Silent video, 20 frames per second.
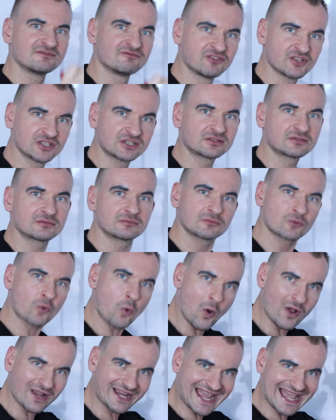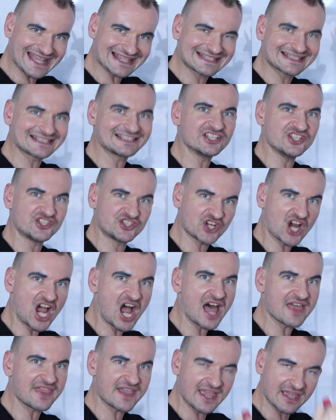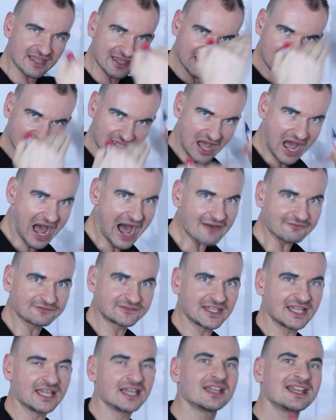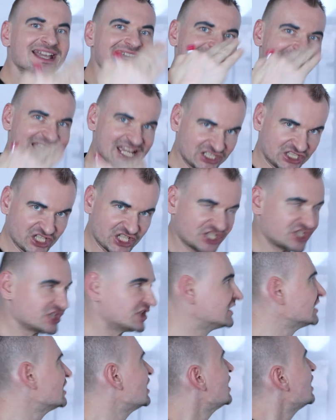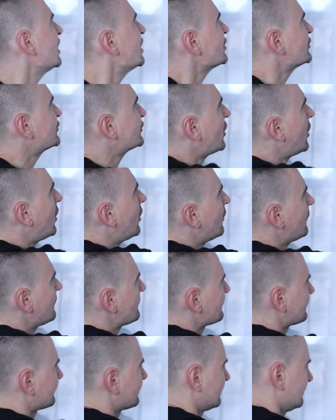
would cancel each other after addition. So